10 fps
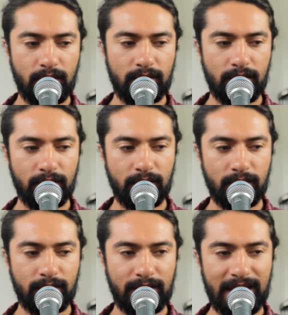the
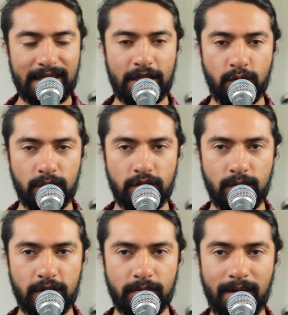the thing that you would
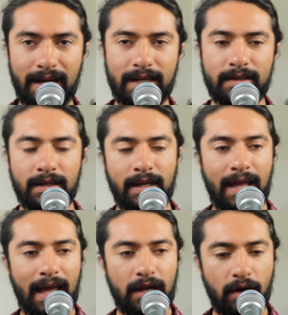do in your mind
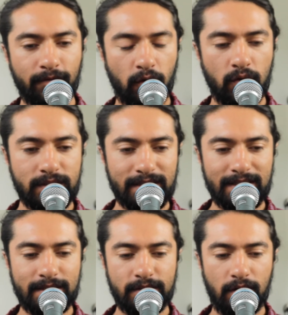and of course
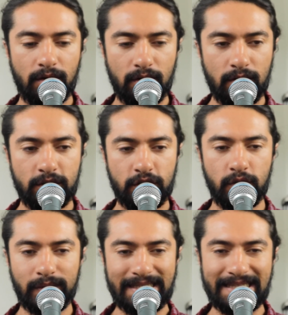this is all
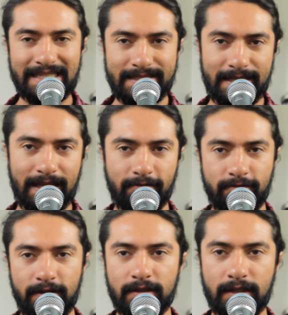to elicit that
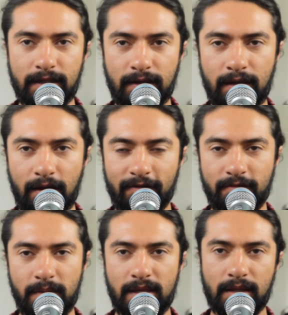feeling
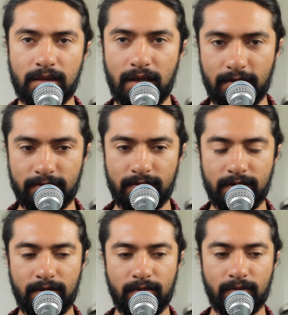of being loved
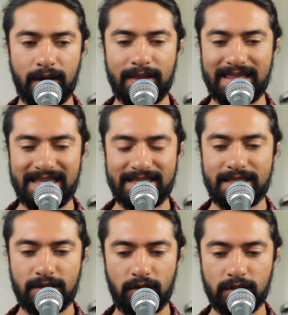right this
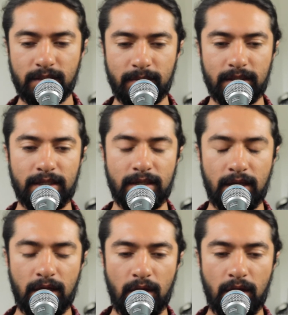is ultimately